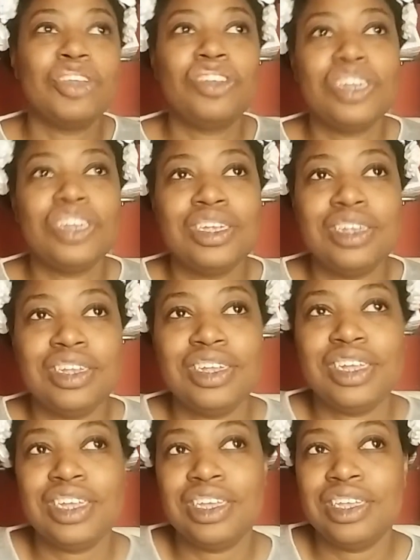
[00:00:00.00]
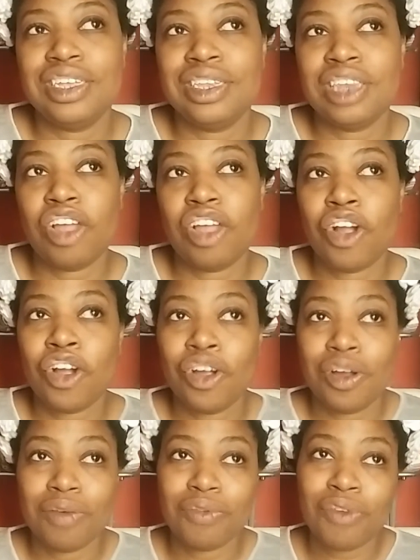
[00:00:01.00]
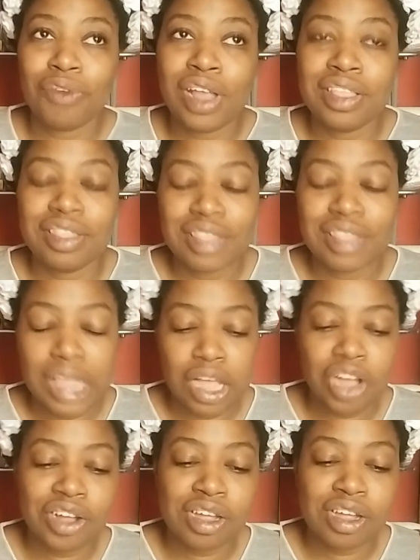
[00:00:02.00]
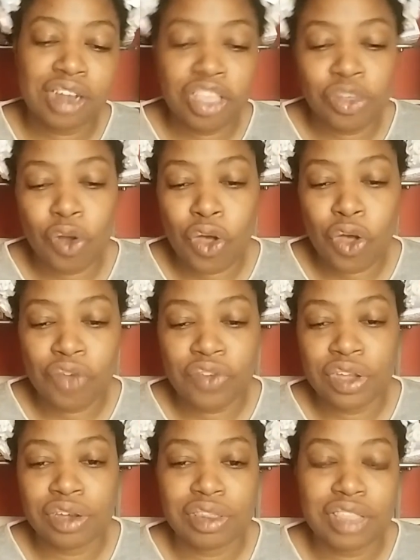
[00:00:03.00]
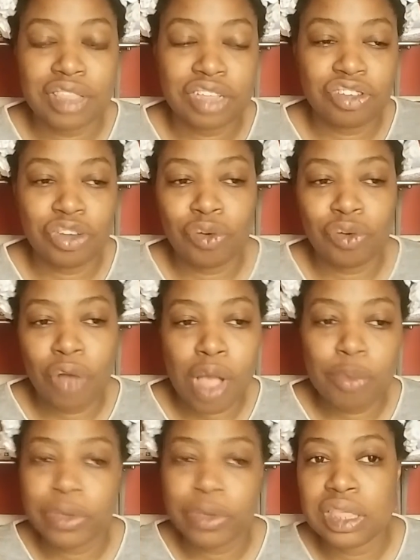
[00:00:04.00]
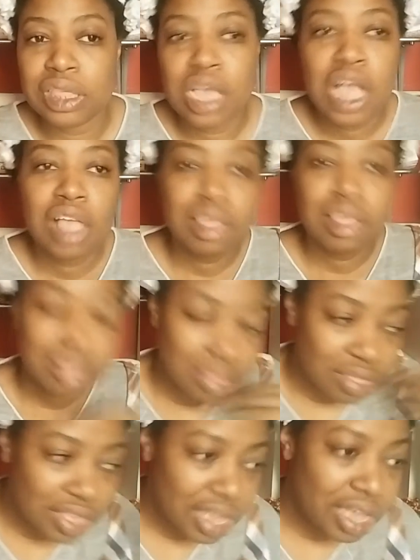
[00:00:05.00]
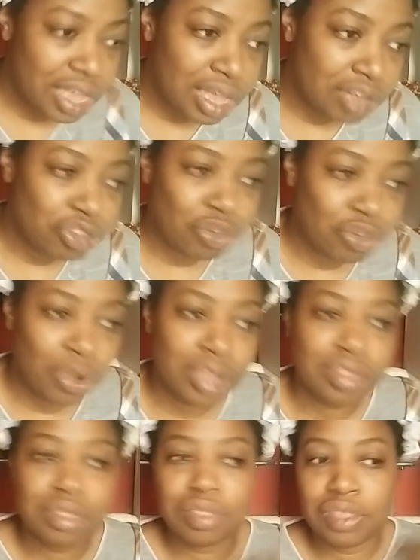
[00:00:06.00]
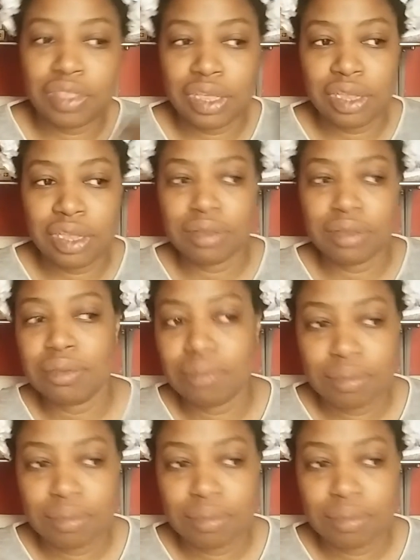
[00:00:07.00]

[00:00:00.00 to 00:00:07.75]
She and her friend, her another orphan that she grew up with, they joined the